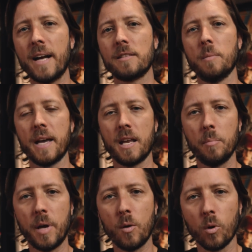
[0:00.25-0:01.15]
back to my
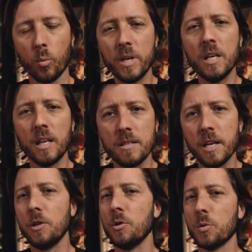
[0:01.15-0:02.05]
edit bay, where we
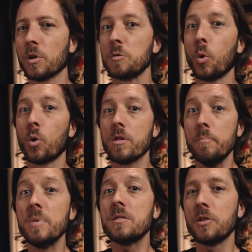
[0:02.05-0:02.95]
continue to explore the
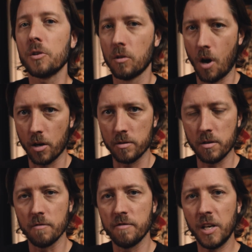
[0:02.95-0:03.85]
mystical
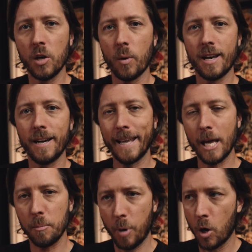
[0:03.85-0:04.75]
arts of video editing
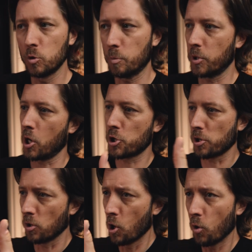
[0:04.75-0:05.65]
and
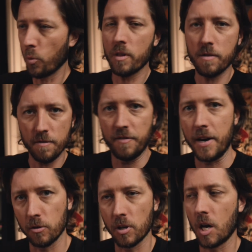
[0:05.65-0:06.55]
post-production with
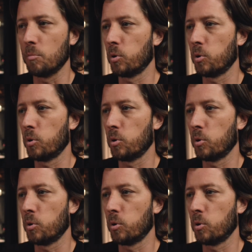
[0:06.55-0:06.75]
Final Cut